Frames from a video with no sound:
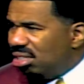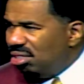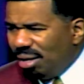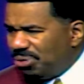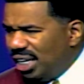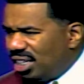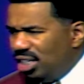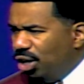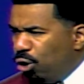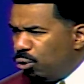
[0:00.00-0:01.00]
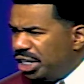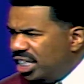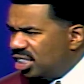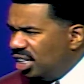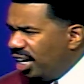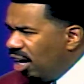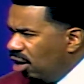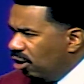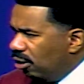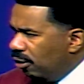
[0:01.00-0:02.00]
I'm thinking no reason at
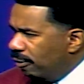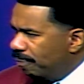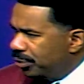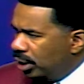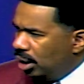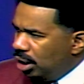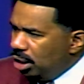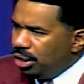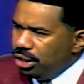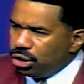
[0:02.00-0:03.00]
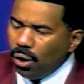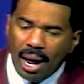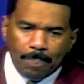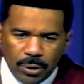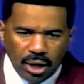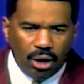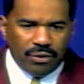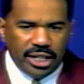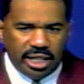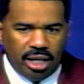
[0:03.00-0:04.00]
all. So I pull over.
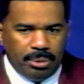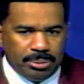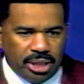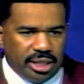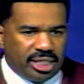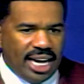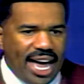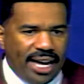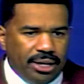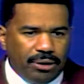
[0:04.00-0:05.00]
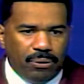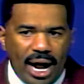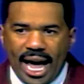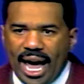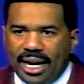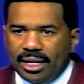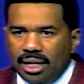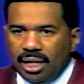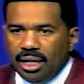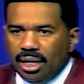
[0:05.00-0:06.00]
He come up to the side of the ride.
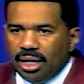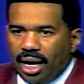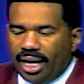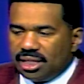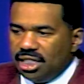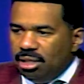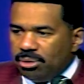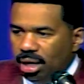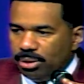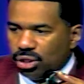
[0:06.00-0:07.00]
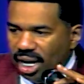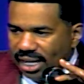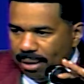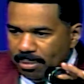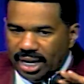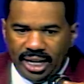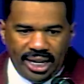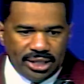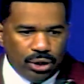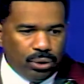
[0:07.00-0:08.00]
I see him coming, so I got my
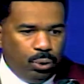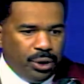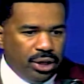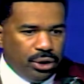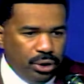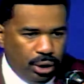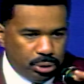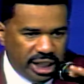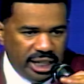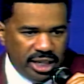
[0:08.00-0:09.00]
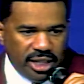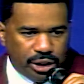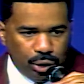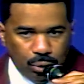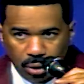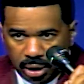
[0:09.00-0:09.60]
hands on the wheel, you know, 10 and 2.